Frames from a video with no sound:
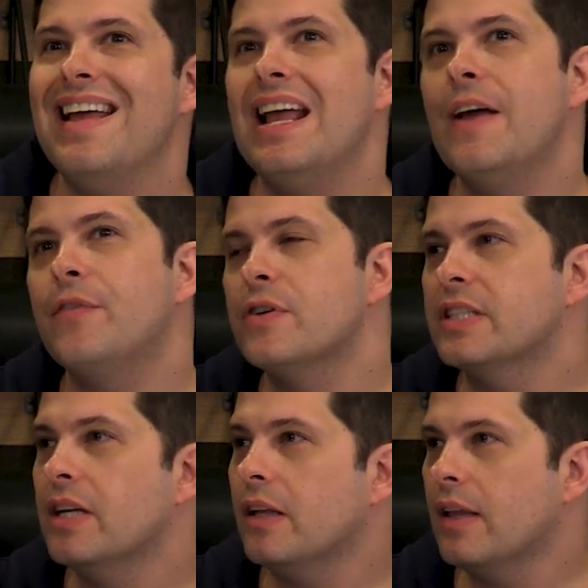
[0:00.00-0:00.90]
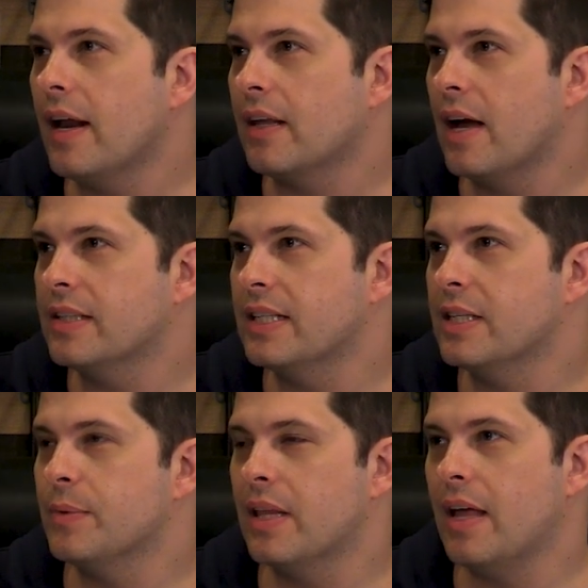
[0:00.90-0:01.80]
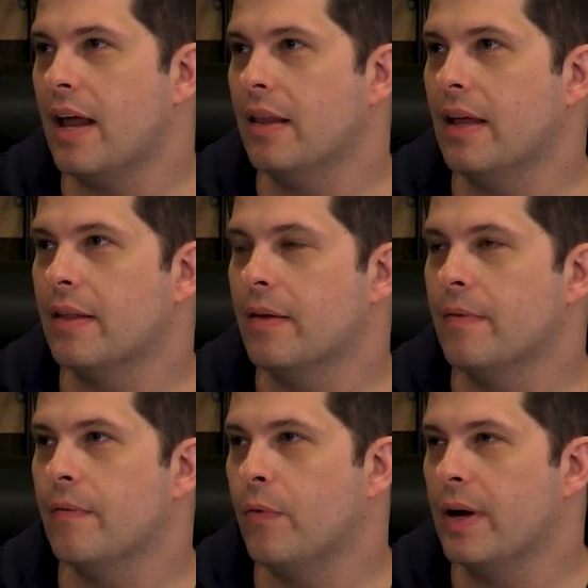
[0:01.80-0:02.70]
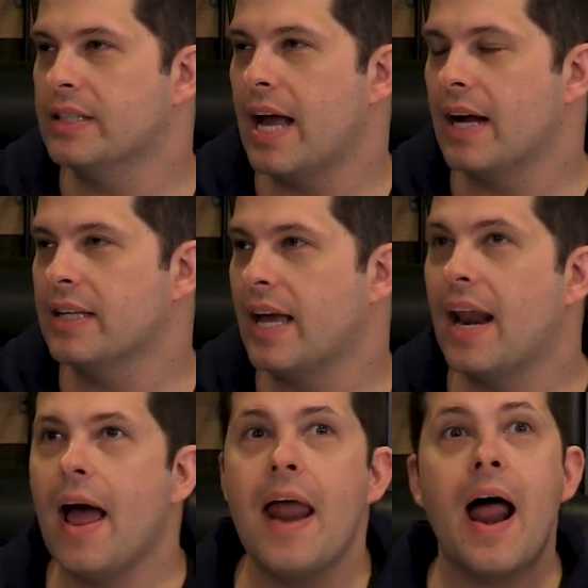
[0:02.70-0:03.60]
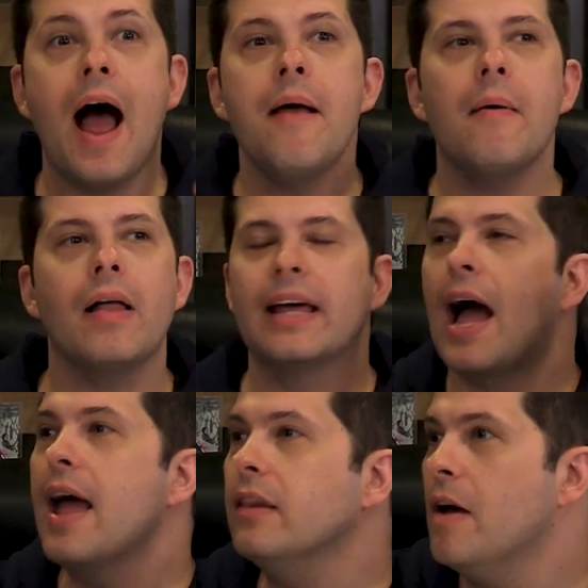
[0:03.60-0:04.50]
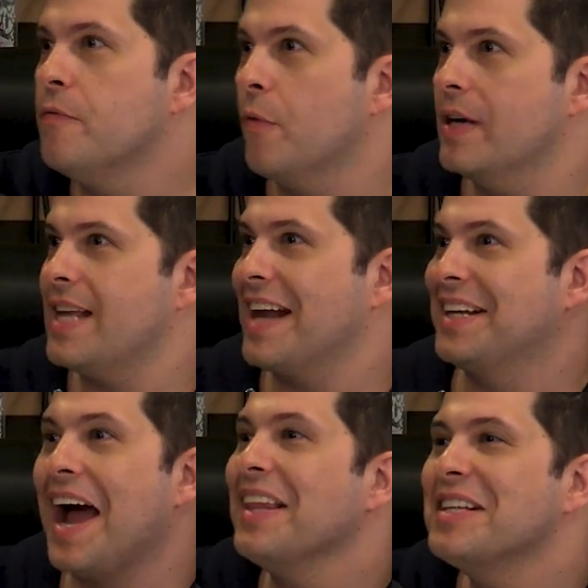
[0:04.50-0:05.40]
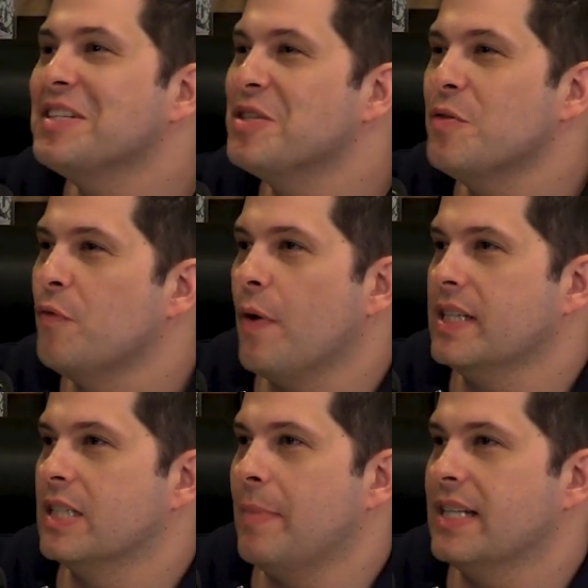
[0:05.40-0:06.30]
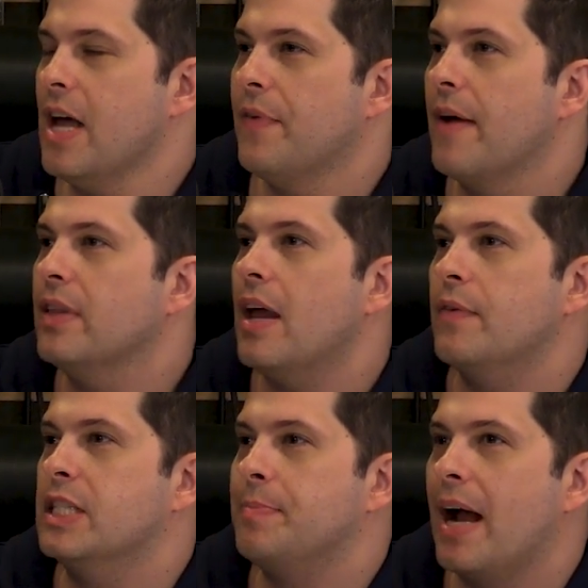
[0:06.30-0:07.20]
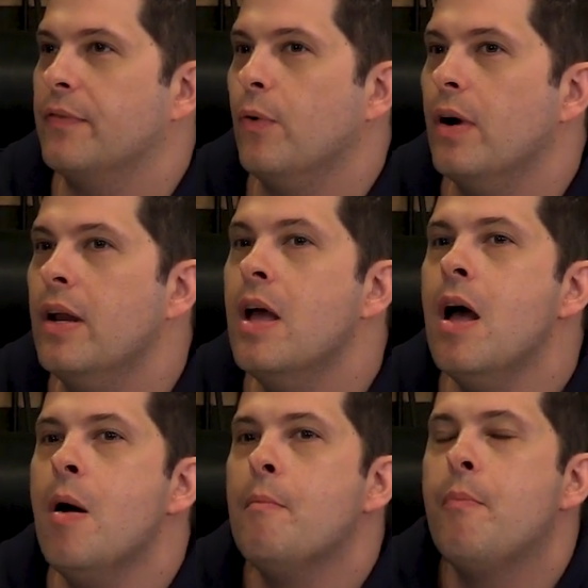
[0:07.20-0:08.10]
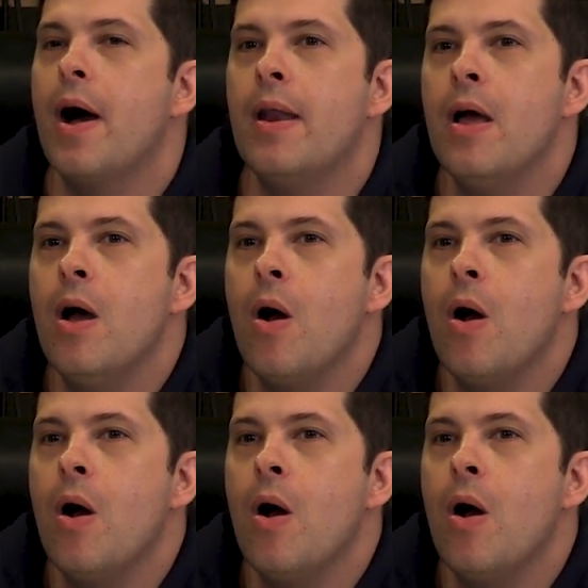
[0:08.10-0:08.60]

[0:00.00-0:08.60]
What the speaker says: If there's still a lot of cutscenes with a lot of like the voice acting, and I love voice acting. I like to do voices myself. I have a lot of respect for it, but